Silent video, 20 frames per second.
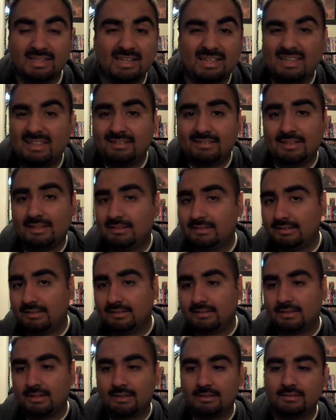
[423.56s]
guess that's
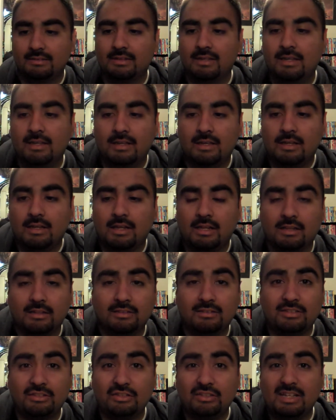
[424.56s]
it, guys. I'll
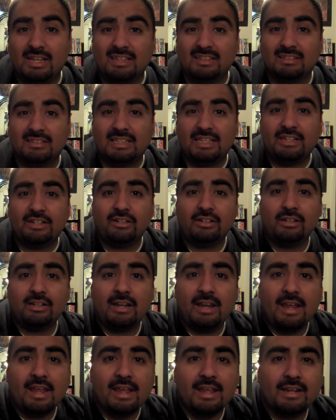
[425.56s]
see you guys later.
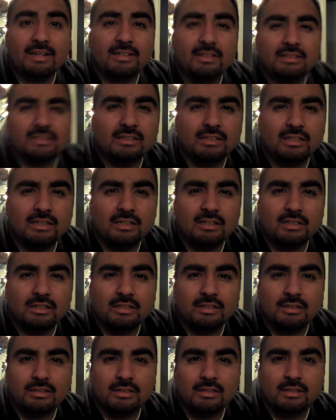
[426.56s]

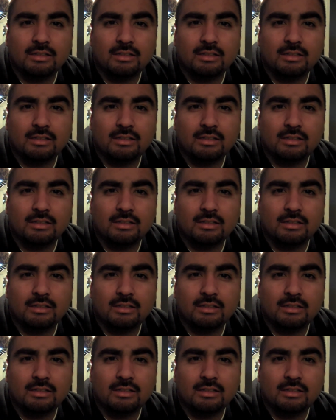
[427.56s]
All